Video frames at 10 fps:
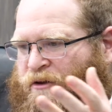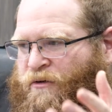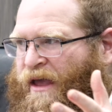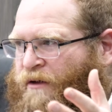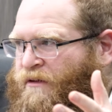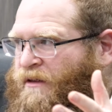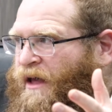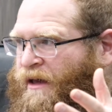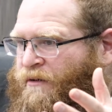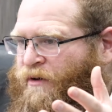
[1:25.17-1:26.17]
do you count a
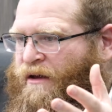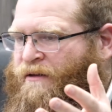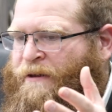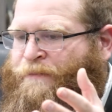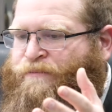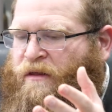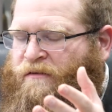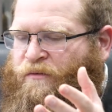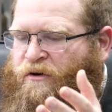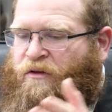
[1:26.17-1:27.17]
day, right?
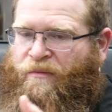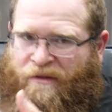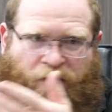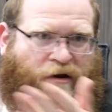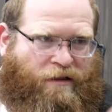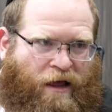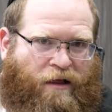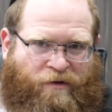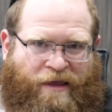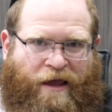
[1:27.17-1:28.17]
So we know that B'derech
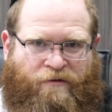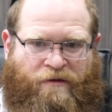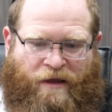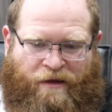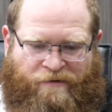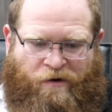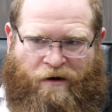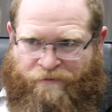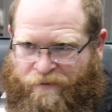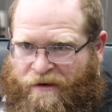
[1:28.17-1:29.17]
Klal, we count a day
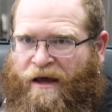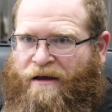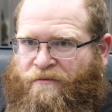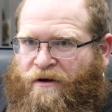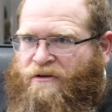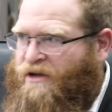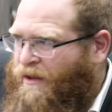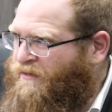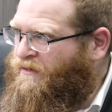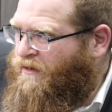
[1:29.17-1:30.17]
starting from the night, right?
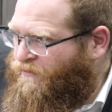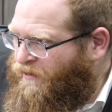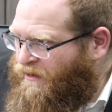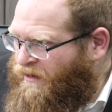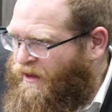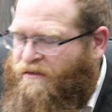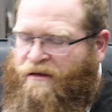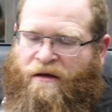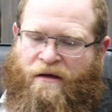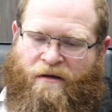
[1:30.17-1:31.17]
Shabbos starts Friday night.
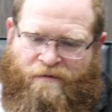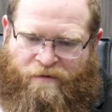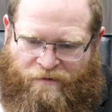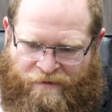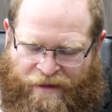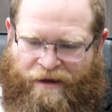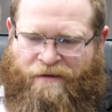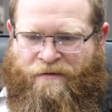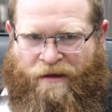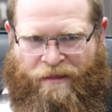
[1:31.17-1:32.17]
So it's
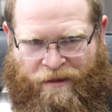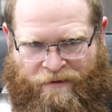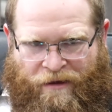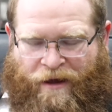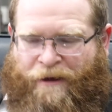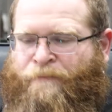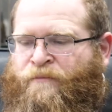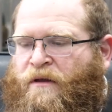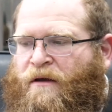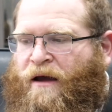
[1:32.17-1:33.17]
night and then day.
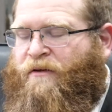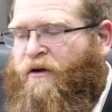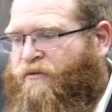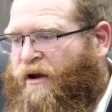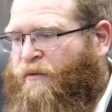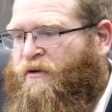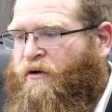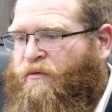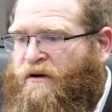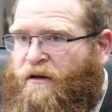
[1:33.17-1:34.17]
On the other hand, we
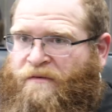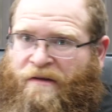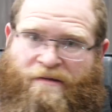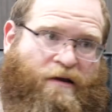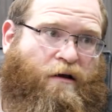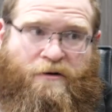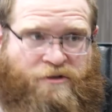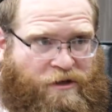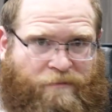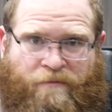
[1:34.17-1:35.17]
know when it comes to, let's say,
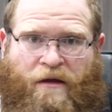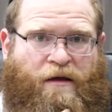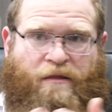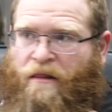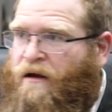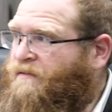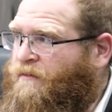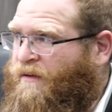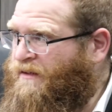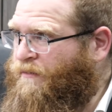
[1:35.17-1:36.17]
Kadshim, the Halachas
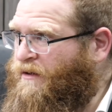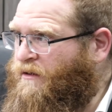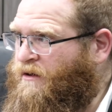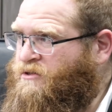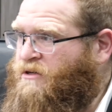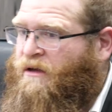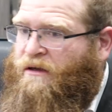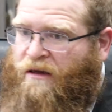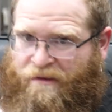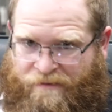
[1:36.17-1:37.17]
of the Beis HaMikdash,
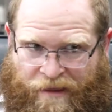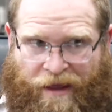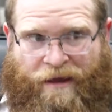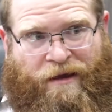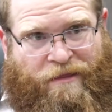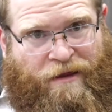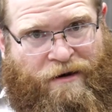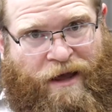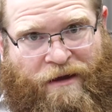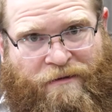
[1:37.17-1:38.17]
it's day and
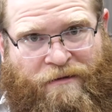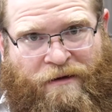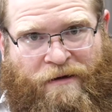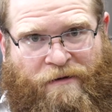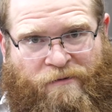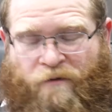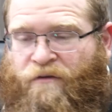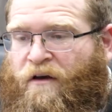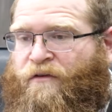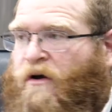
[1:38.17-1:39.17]
then night. So if
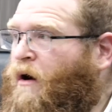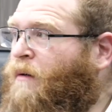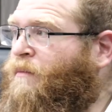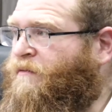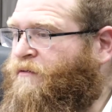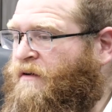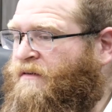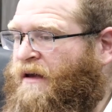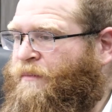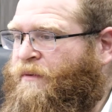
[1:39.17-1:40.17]
you have a carbon, for
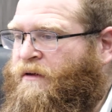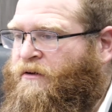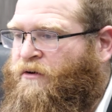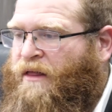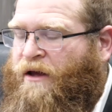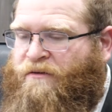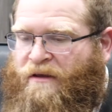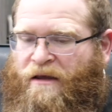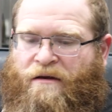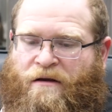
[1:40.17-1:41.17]
example, and you're allowed
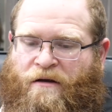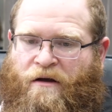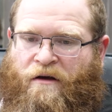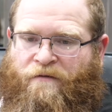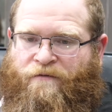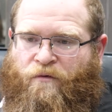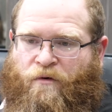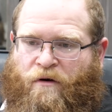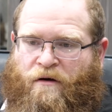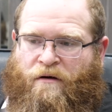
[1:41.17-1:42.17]
to eat it
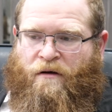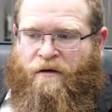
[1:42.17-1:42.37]
for